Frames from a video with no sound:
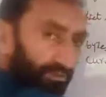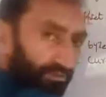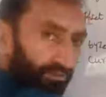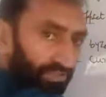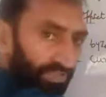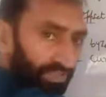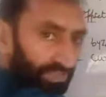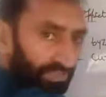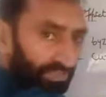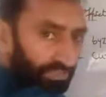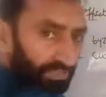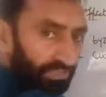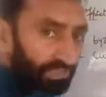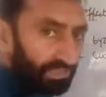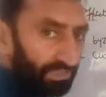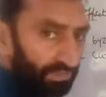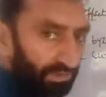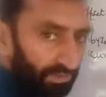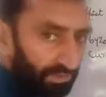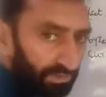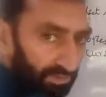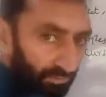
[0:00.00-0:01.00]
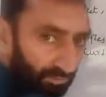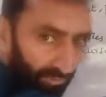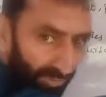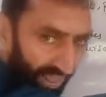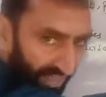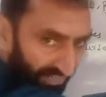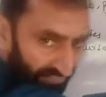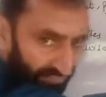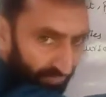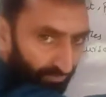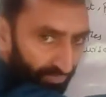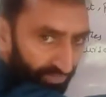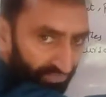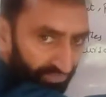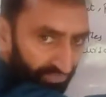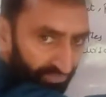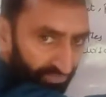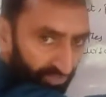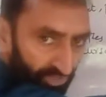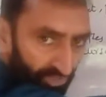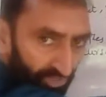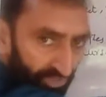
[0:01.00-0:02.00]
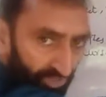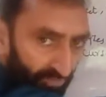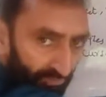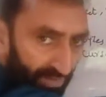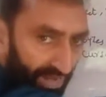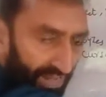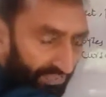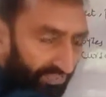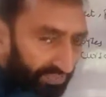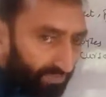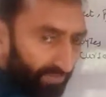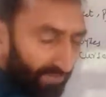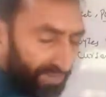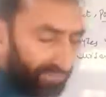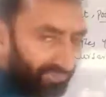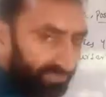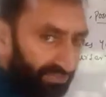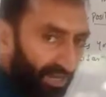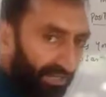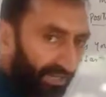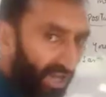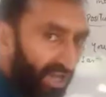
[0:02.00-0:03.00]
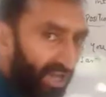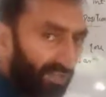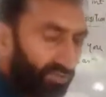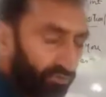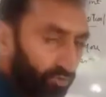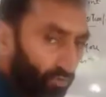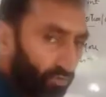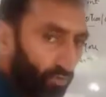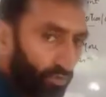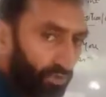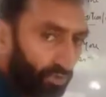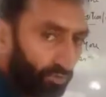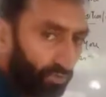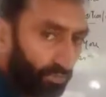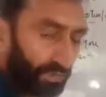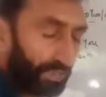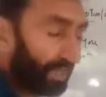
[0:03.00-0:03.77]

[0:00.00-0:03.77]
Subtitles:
these blank spaces. Blank spaces are also going to be